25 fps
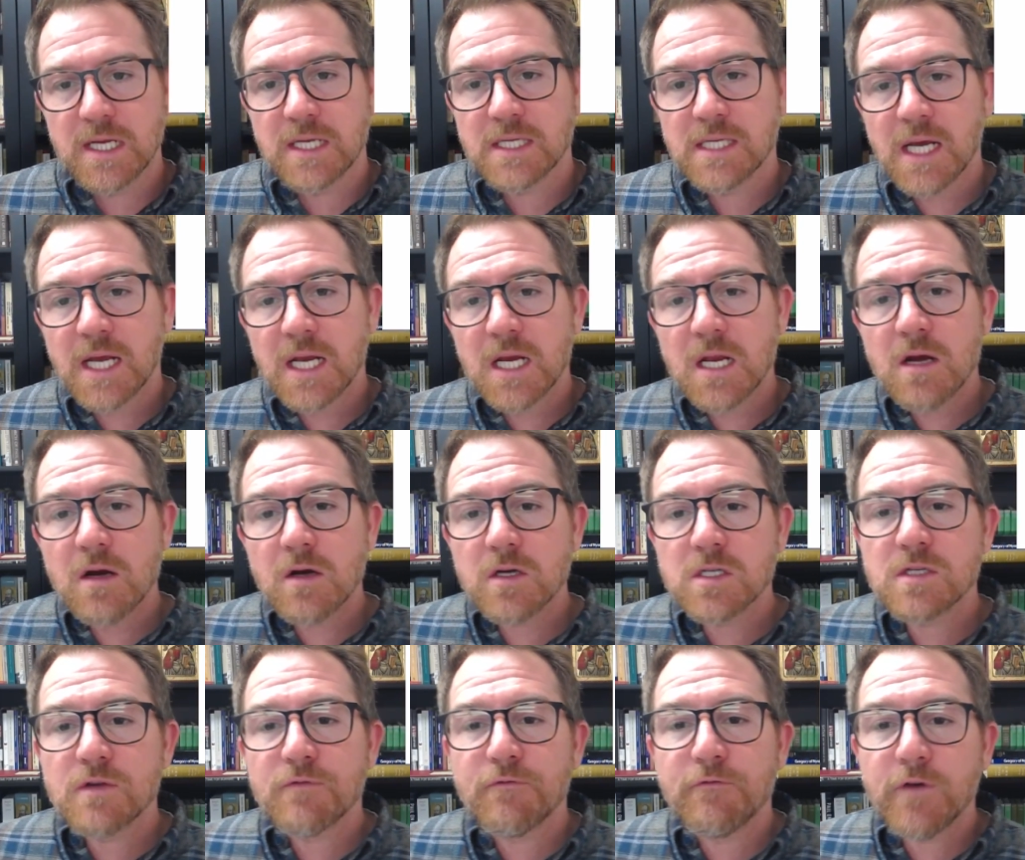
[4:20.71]
Second
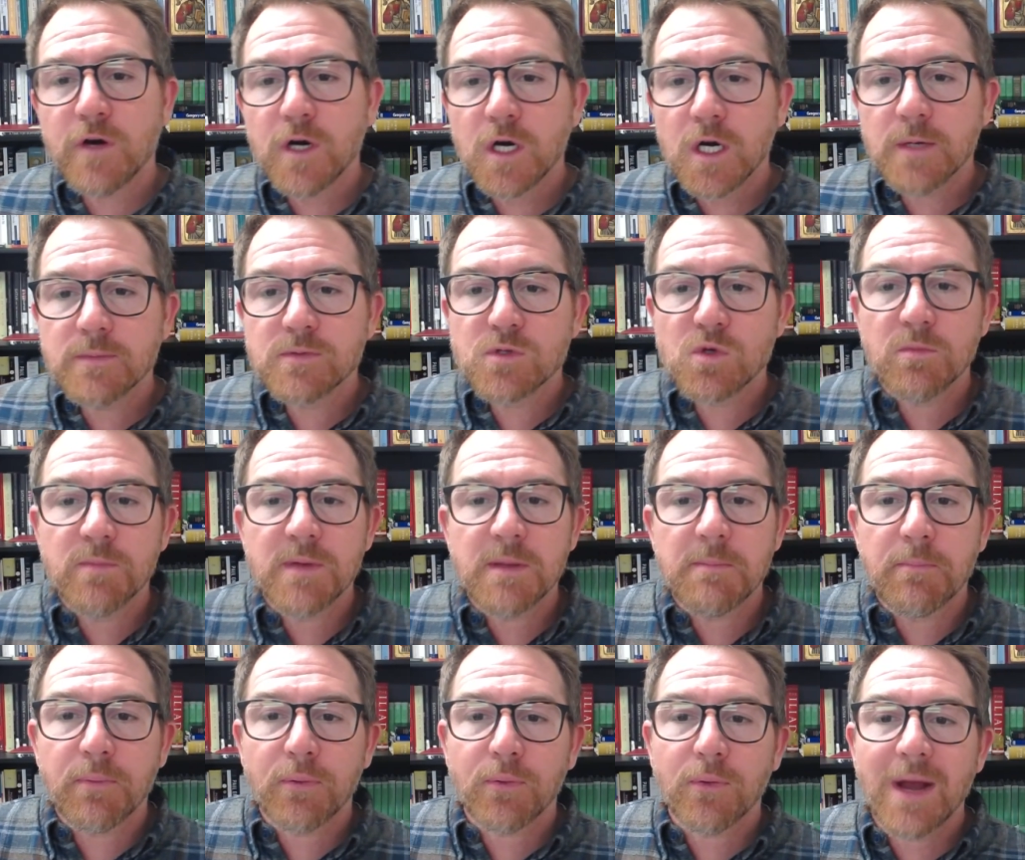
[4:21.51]
aorist verbs will be
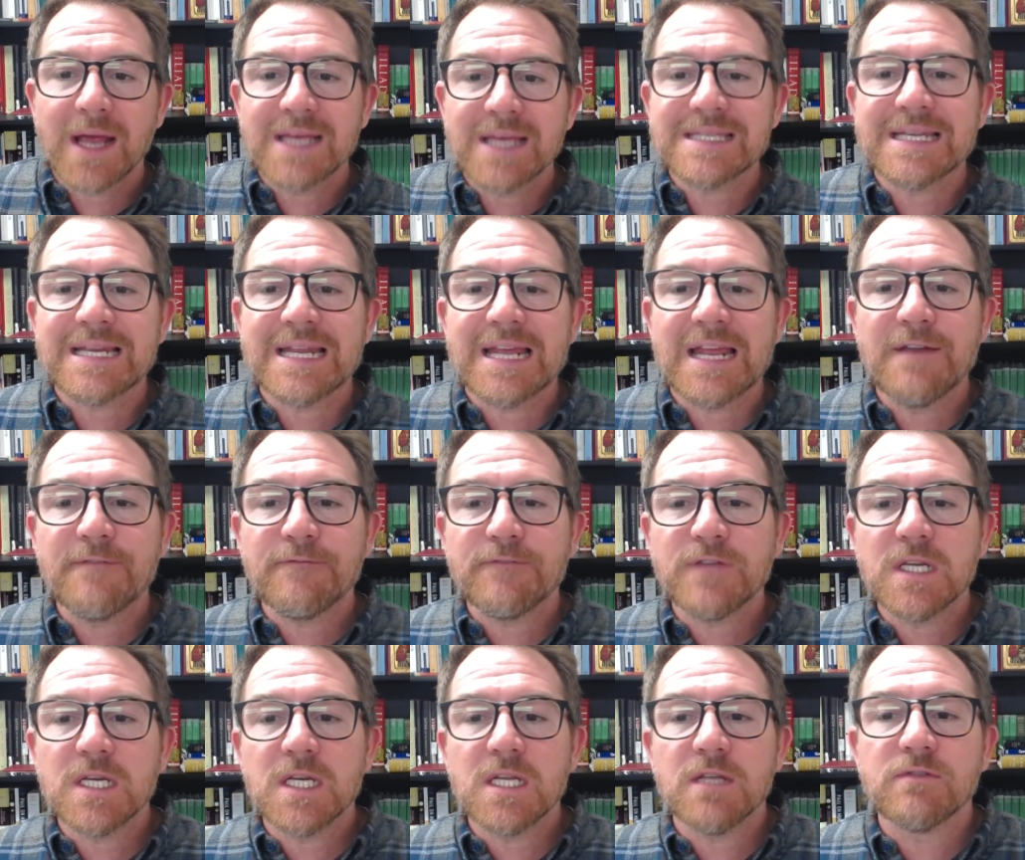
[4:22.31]
present
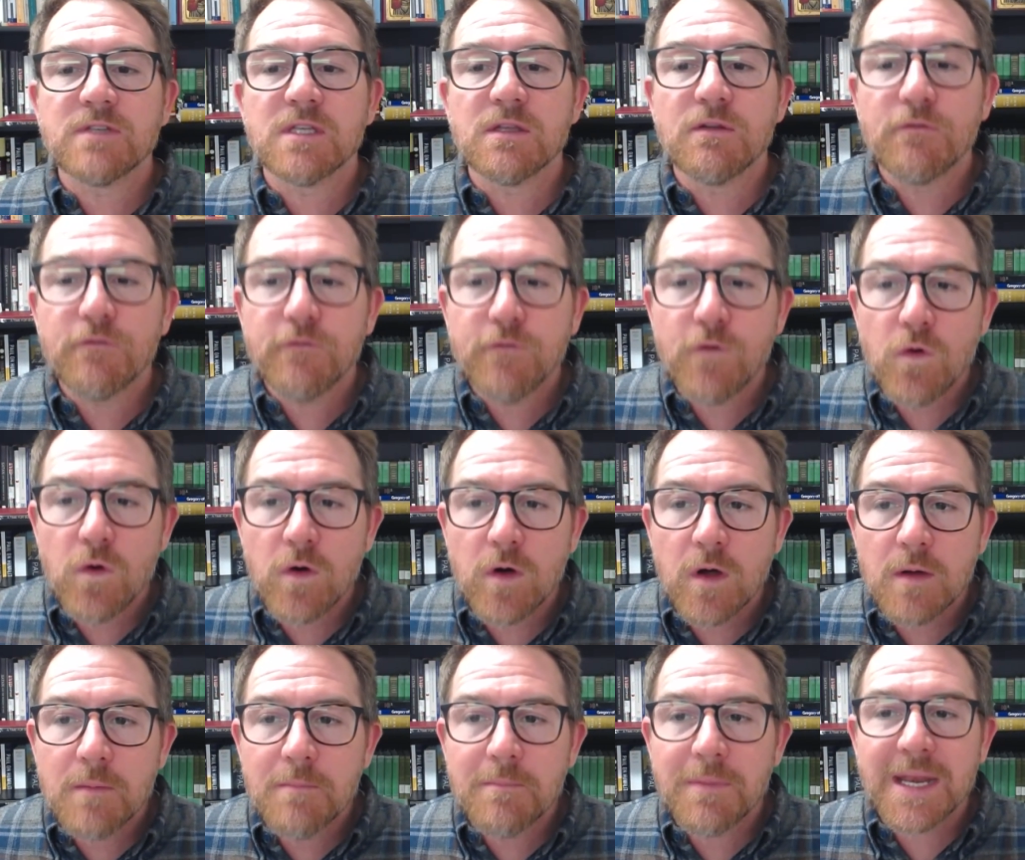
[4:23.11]
infinitives in
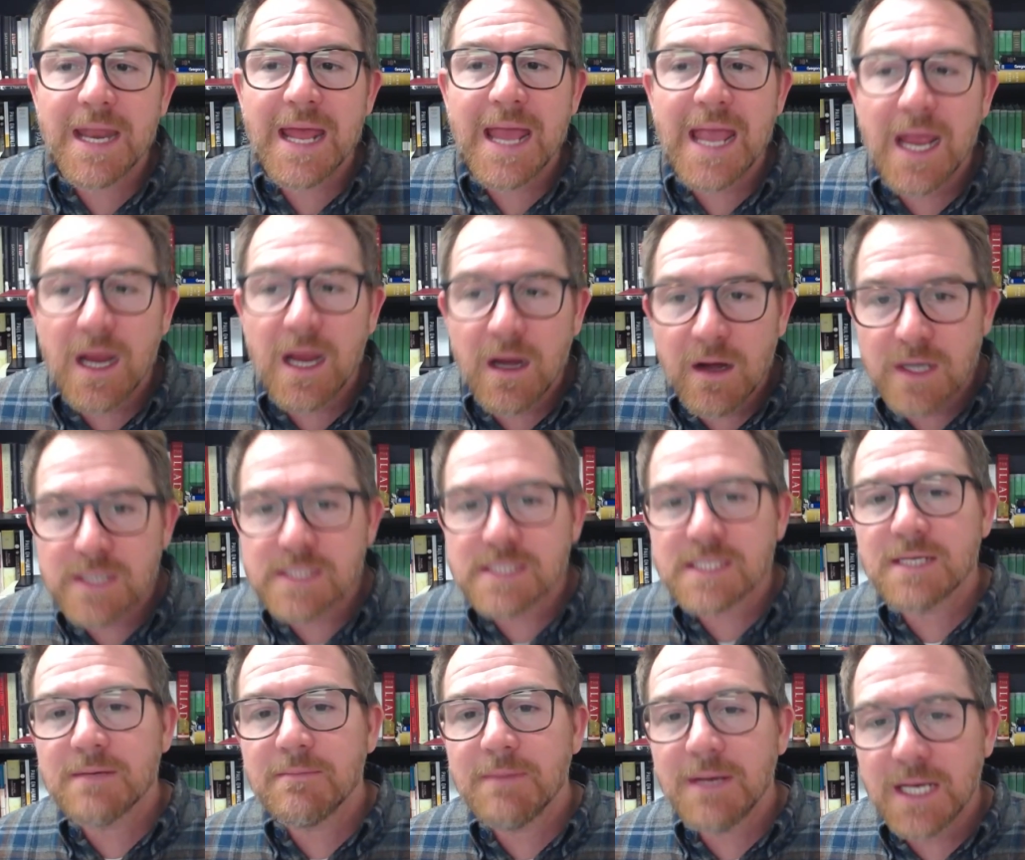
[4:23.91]
form, but
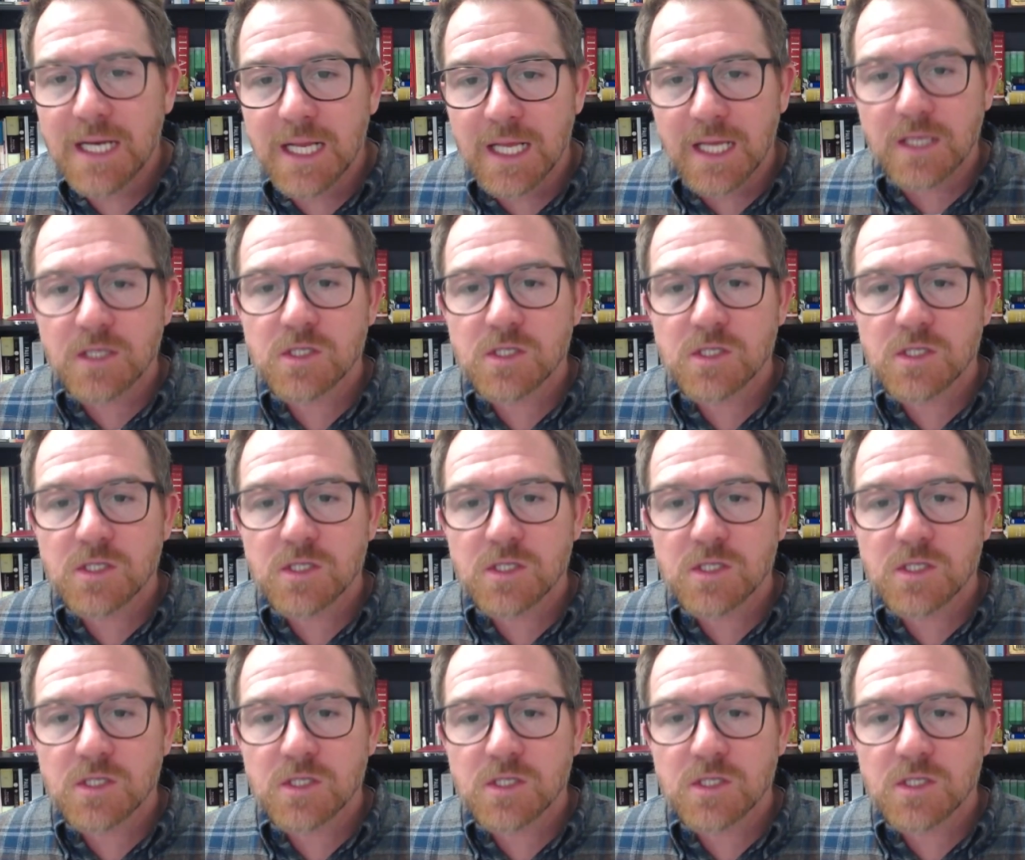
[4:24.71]
aorist in meaning.